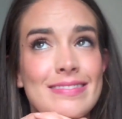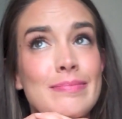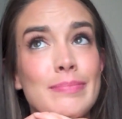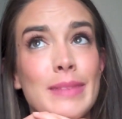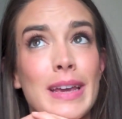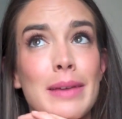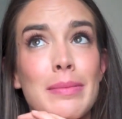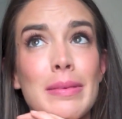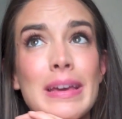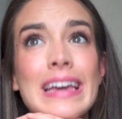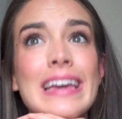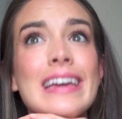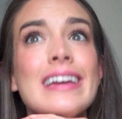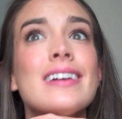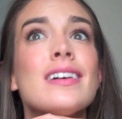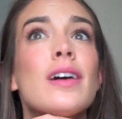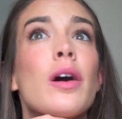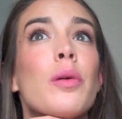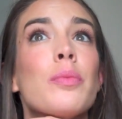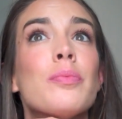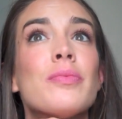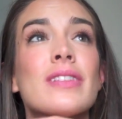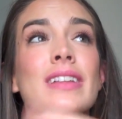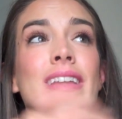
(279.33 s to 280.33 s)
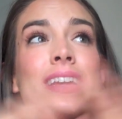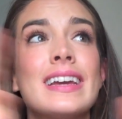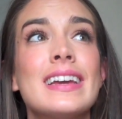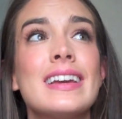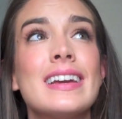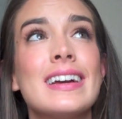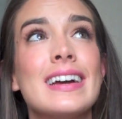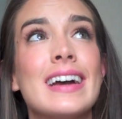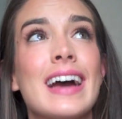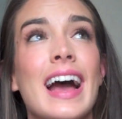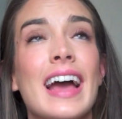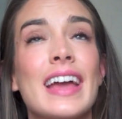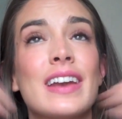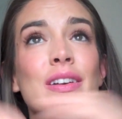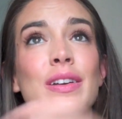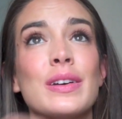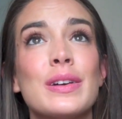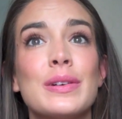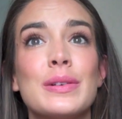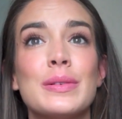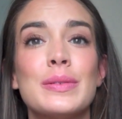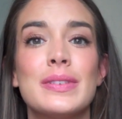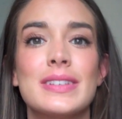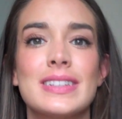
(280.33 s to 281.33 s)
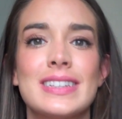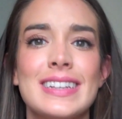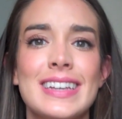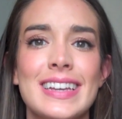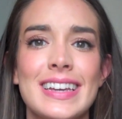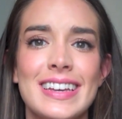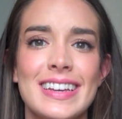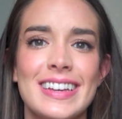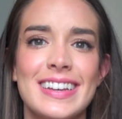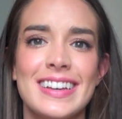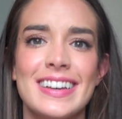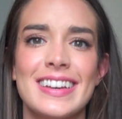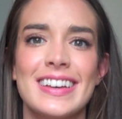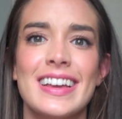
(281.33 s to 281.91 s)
Maybe, hopefully, I don't know, we'll see.